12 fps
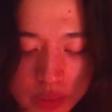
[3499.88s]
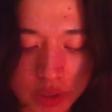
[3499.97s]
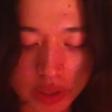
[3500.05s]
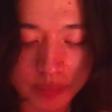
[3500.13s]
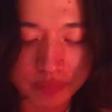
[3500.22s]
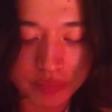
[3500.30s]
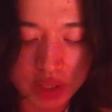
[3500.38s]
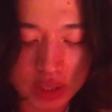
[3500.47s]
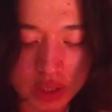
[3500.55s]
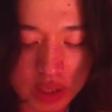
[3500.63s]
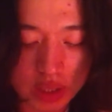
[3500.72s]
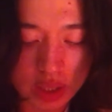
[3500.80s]
won.
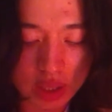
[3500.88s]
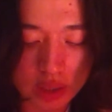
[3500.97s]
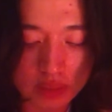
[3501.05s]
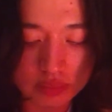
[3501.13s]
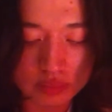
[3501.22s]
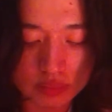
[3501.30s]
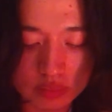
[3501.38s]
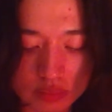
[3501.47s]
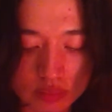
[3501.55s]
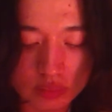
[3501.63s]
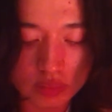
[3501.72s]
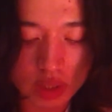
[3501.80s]
And
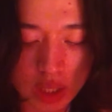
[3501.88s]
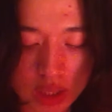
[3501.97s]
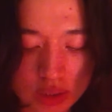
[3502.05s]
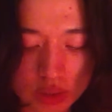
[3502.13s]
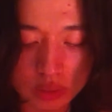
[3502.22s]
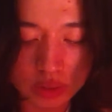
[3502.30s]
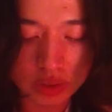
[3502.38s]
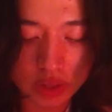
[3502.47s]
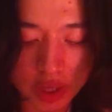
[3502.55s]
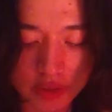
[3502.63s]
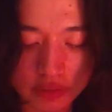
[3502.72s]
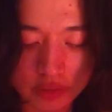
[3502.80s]
in order to
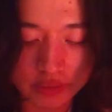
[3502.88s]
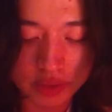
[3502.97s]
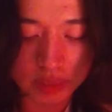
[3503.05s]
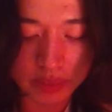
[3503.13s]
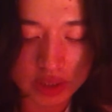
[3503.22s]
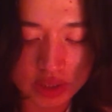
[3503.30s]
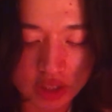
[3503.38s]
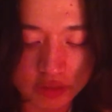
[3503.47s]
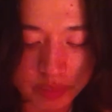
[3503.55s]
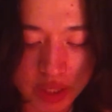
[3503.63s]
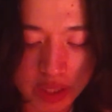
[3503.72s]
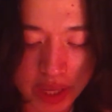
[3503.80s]
like fulfill myself
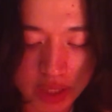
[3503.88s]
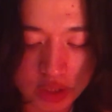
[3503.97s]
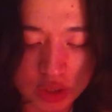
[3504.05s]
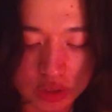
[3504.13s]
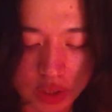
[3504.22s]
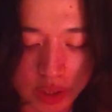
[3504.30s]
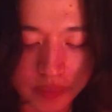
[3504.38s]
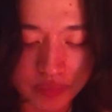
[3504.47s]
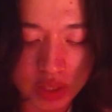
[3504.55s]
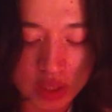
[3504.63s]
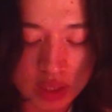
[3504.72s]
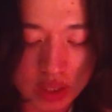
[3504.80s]
being extra,
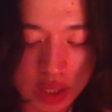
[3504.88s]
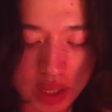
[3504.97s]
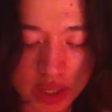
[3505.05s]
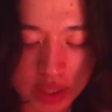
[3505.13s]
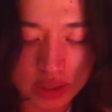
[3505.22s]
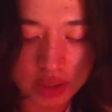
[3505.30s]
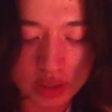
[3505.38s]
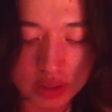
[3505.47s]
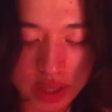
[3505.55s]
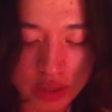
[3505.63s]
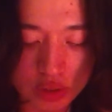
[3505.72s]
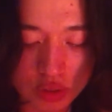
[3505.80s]
I did a
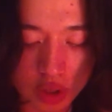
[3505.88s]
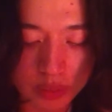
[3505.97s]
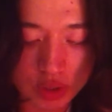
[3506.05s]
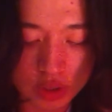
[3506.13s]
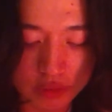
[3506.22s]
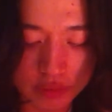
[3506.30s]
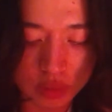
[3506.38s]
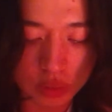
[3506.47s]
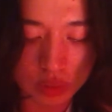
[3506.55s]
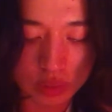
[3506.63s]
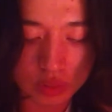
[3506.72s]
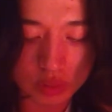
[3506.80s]
death drop to the
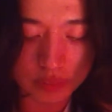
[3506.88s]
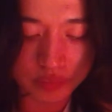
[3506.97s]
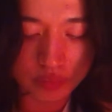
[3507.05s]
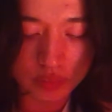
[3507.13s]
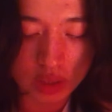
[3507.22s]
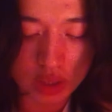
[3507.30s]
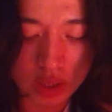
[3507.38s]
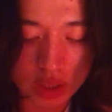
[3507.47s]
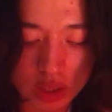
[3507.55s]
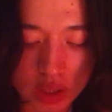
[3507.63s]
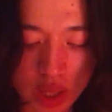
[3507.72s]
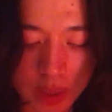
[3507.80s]
floor
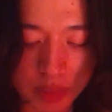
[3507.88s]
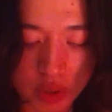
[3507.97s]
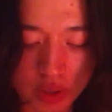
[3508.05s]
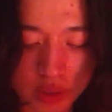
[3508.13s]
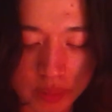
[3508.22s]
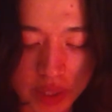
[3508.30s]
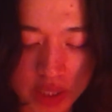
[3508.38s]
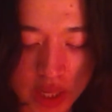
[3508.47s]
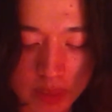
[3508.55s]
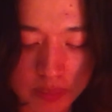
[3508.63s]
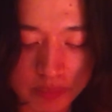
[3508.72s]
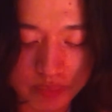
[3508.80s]
upon my
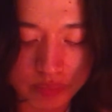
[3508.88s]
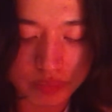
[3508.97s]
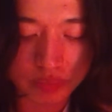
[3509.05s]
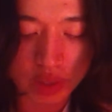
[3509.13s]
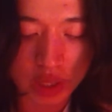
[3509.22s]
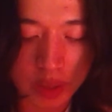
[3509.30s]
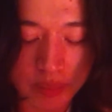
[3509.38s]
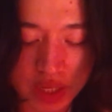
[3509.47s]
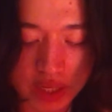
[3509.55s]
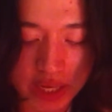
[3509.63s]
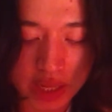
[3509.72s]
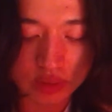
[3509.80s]
name like
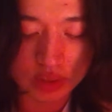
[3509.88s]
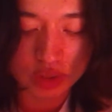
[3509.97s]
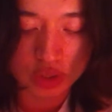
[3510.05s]
being announced